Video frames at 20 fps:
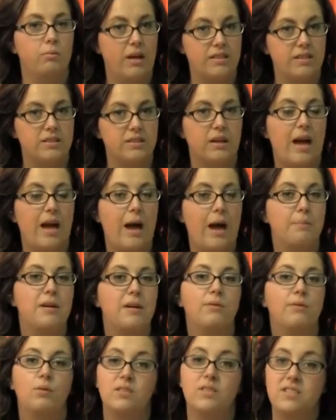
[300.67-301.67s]
that's a
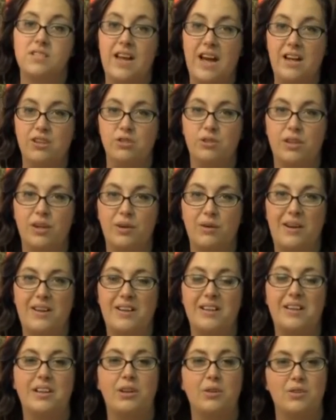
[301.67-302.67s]
copy of what's naturally
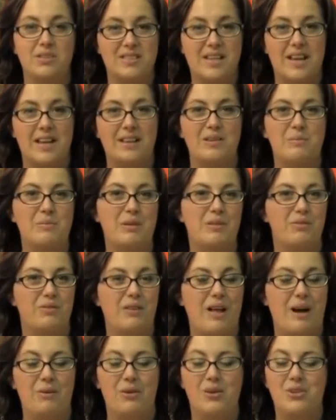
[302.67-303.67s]
created in chrysanthemum
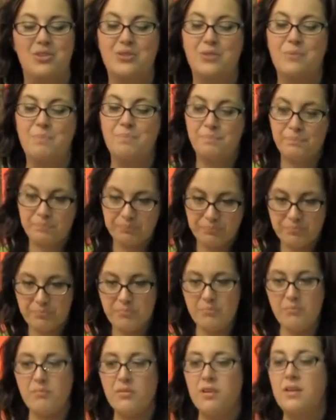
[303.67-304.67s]
flowers.
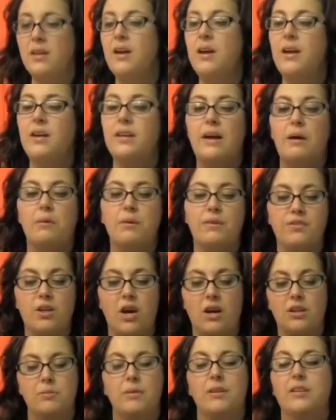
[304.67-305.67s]
Now we've
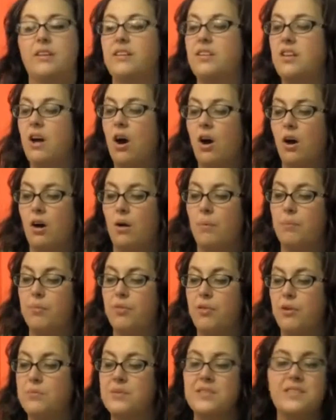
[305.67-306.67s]
talked about the
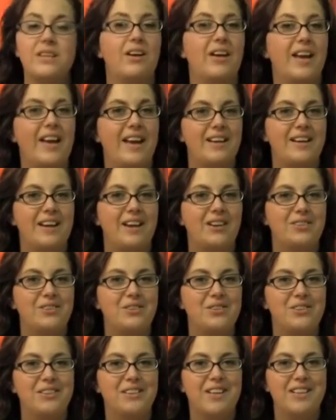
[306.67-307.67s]
Thermacell handheld
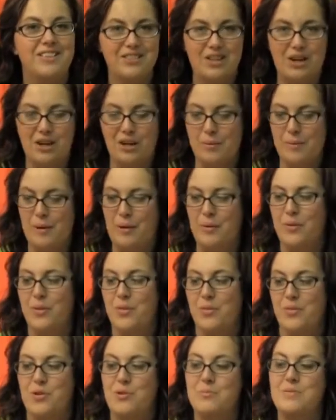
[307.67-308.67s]
unit. Let's talk about the
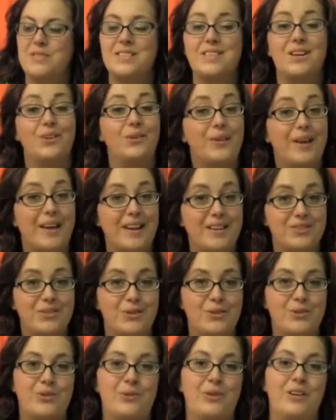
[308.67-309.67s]
Thermacell
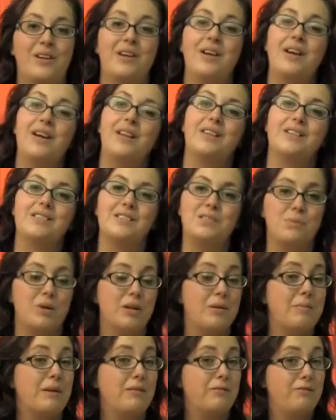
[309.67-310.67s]
lantern unit. This is one
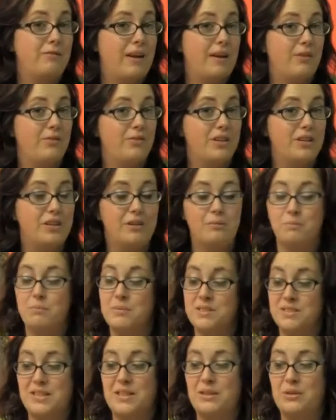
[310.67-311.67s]
of my favorite
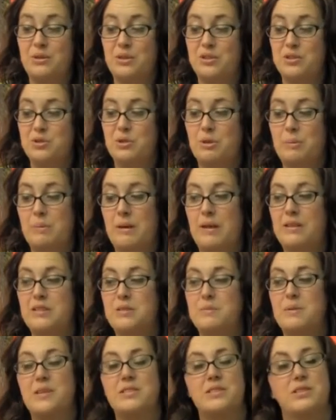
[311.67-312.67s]
mosquito control
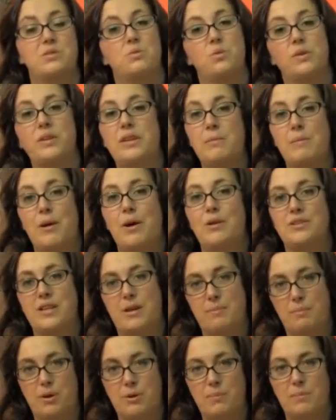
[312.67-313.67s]
repellents because it's really
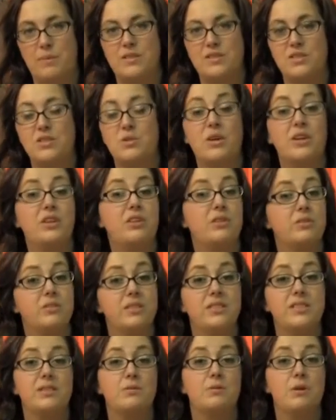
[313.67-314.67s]
multi-purpose. You can use
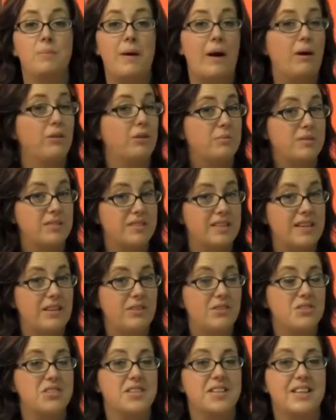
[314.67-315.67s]
it to repel the
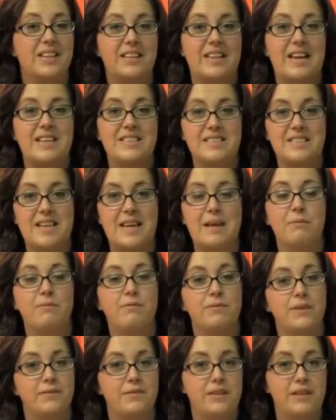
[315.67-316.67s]
mosquitoes and get that same
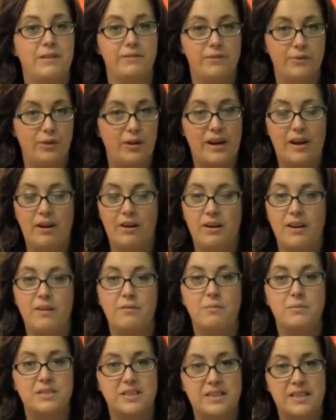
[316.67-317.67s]
15-foot area
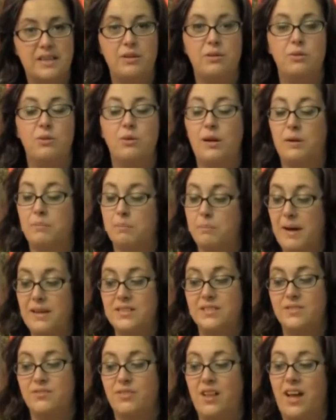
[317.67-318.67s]
of mosquito and
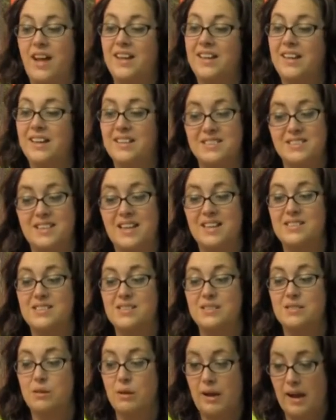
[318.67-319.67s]
pest flying
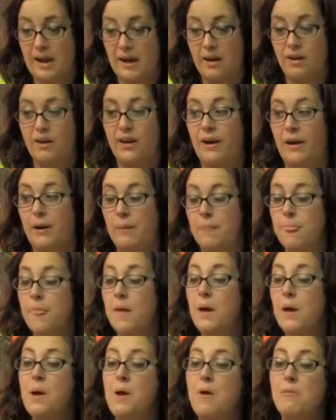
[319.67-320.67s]
insects area,
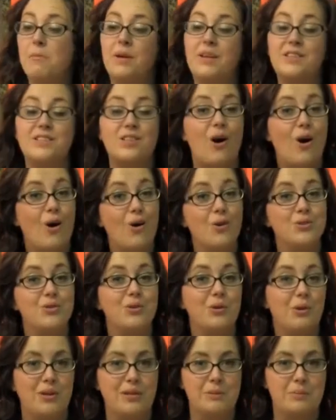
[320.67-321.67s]
but it's
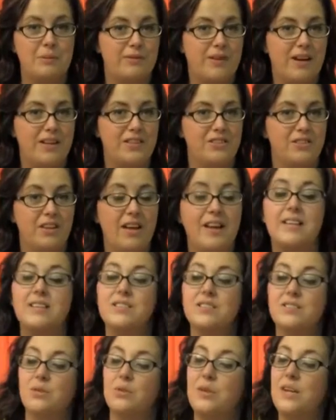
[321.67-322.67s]
also going to provide you light.
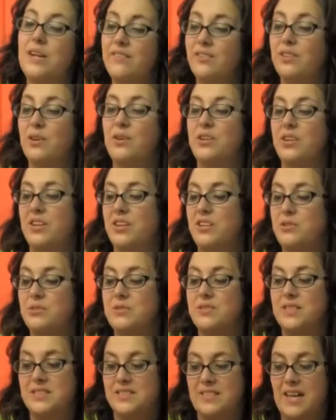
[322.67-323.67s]
So even though you can
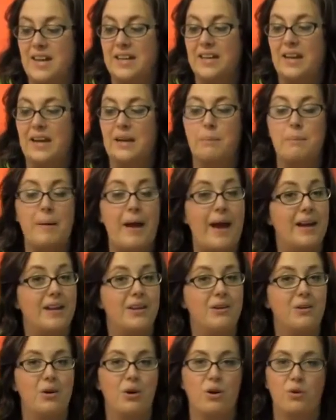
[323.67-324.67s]
use it setting on a
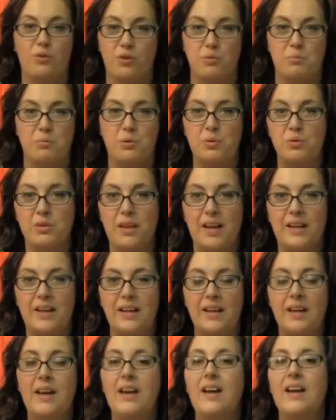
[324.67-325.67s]
patio or for mood
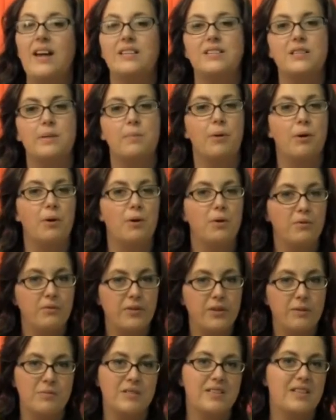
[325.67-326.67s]
lighting, it's the
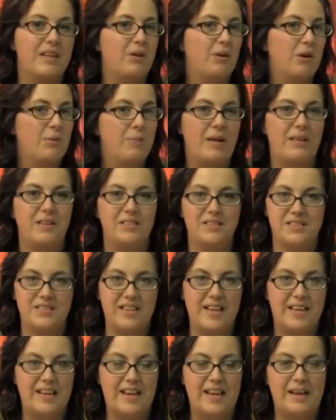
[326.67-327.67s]
perfect mosquito repellent to
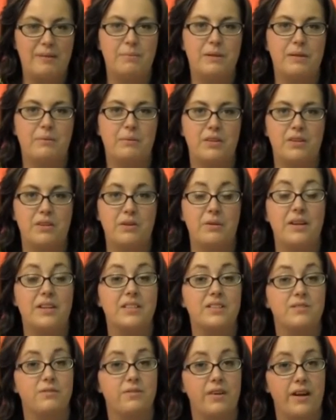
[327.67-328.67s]
take camping with you, and
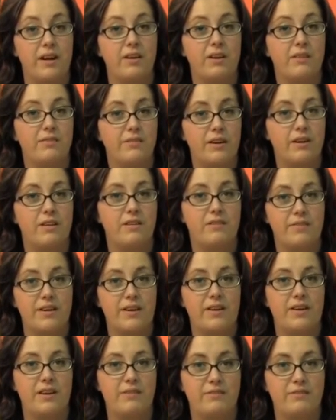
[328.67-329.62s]
it's very, very, very